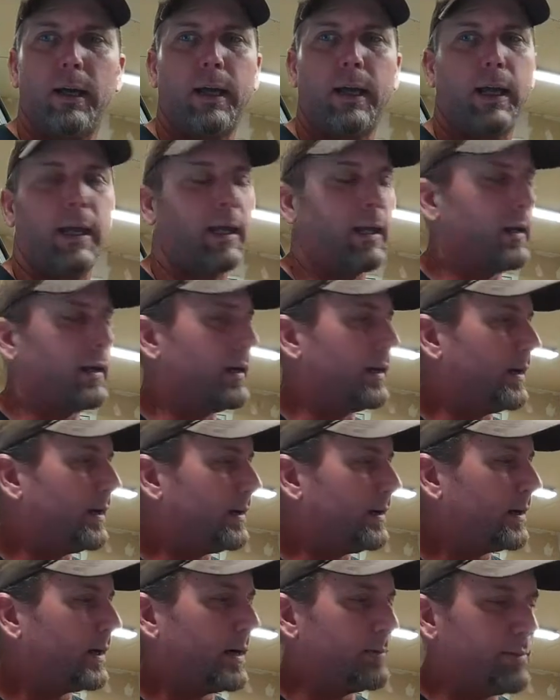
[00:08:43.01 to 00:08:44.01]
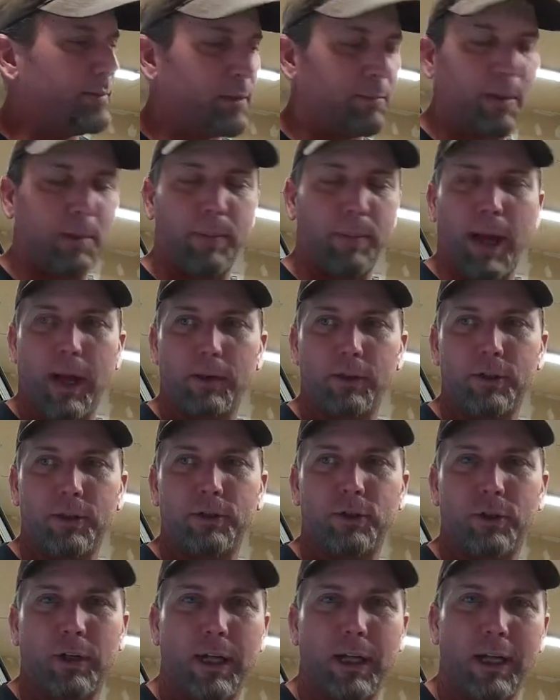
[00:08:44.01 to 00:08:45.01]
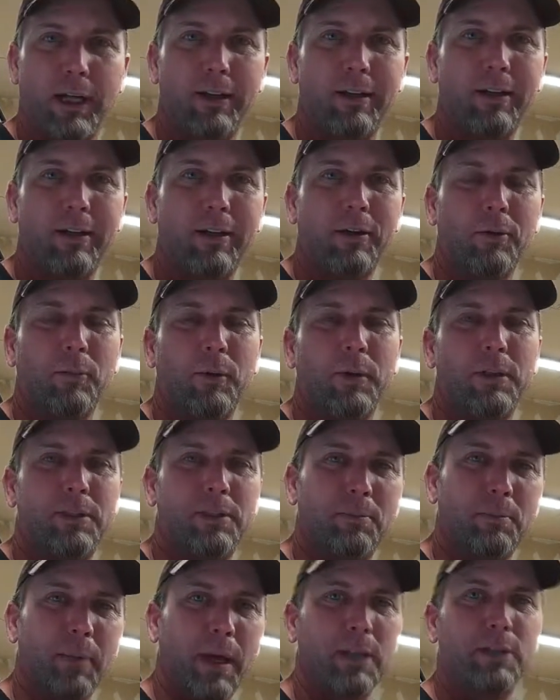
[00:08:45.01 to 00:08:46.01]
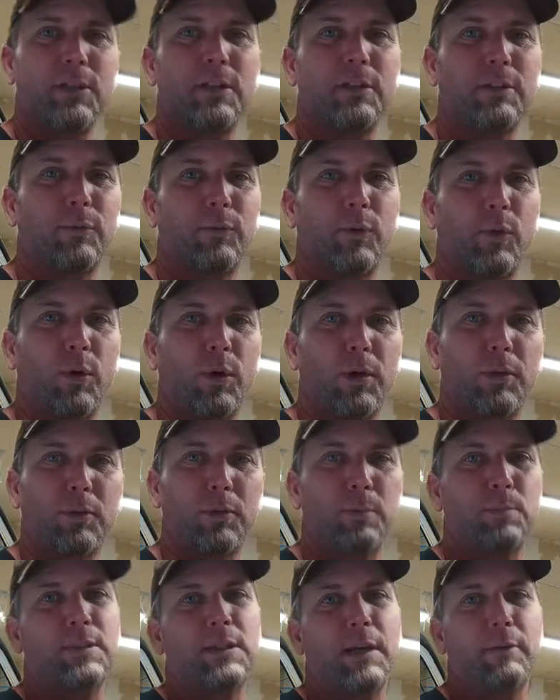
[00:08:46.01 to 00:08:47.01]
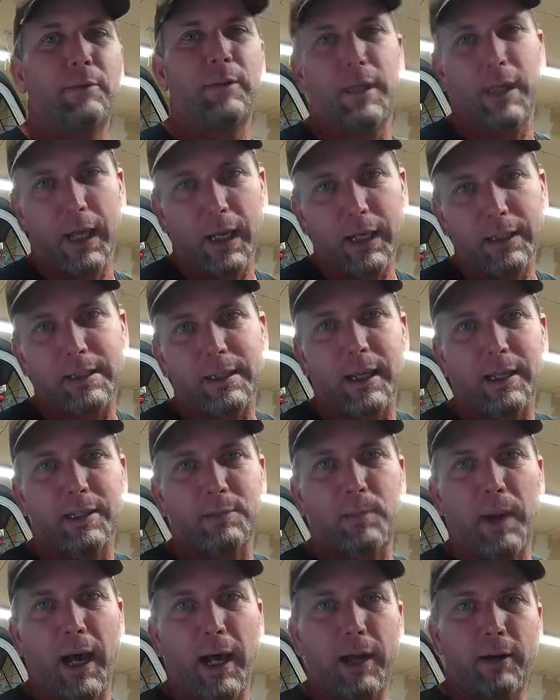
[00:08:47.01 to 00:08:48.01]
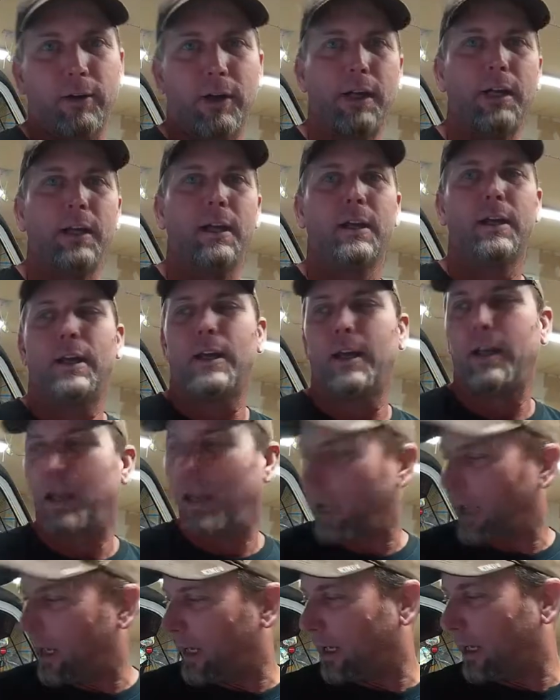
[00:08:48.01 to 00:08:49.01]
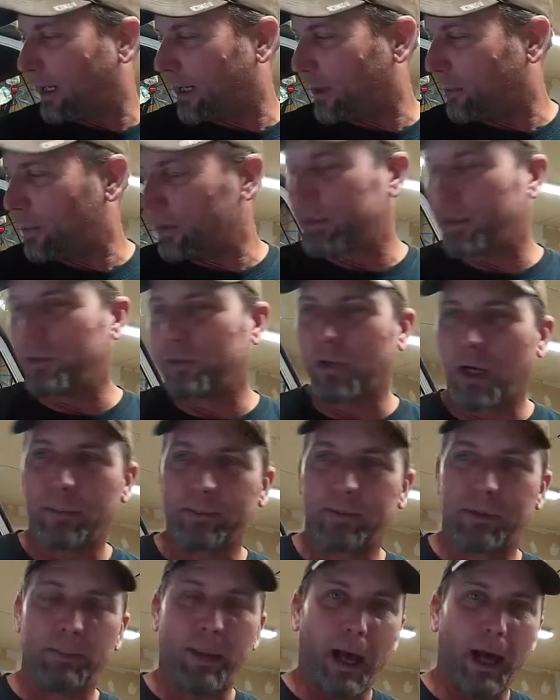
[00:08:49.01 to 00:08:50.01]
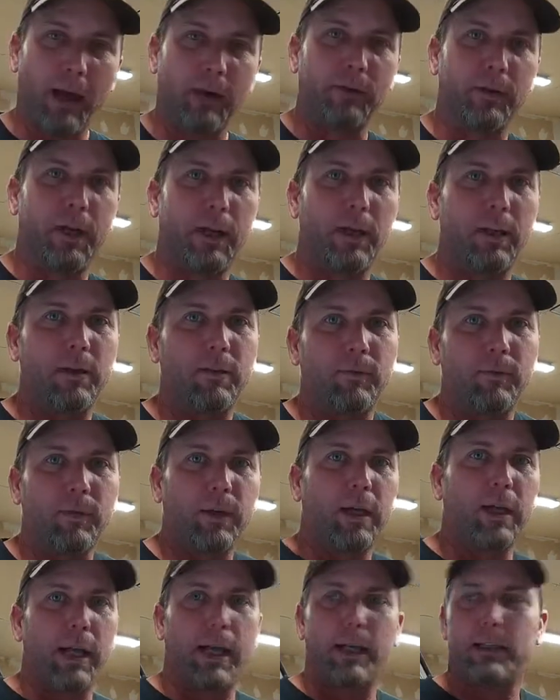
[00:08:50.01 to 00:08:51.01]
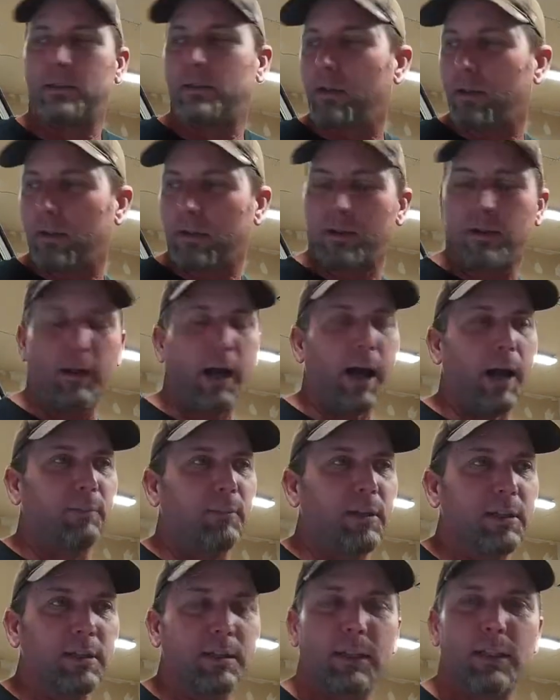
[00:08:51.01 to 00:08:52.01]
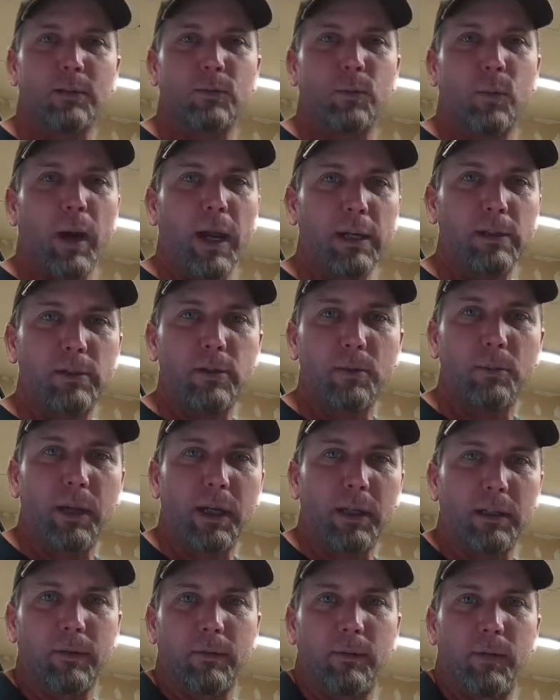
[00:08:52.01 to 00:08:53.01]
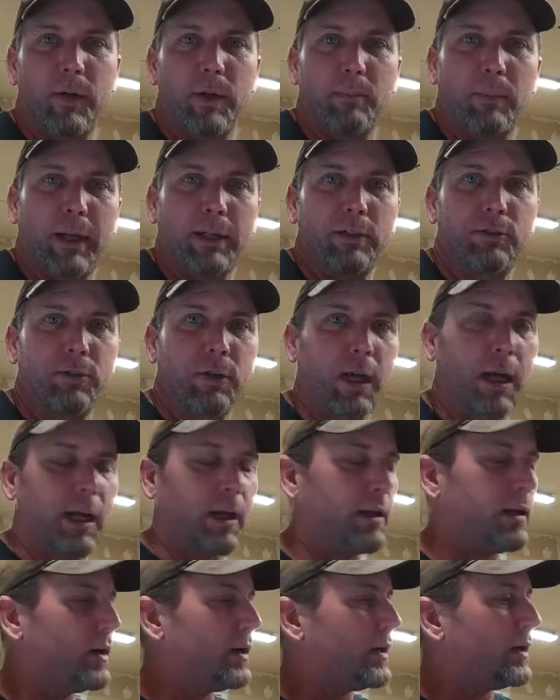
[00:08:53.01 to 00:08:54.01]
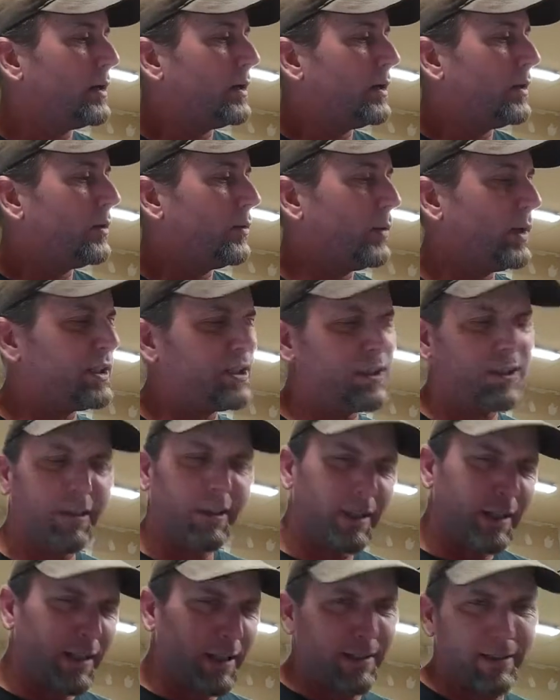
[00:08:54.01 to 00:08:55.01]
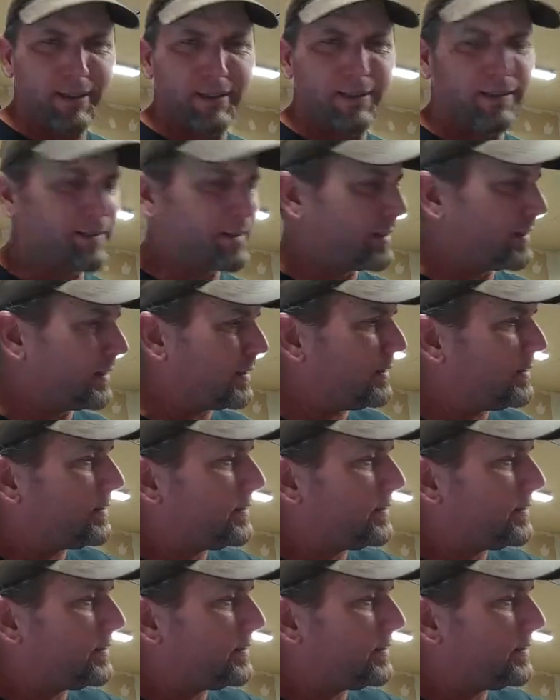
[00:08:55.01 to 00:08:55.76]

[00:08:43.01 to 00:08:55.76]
And uh, I built my battery tray with dimensions for a group seventy-eight size battery, and I went to drop the battery in it and realized, oh crap, this thing's way too big to fit in my tray, which isn't uh,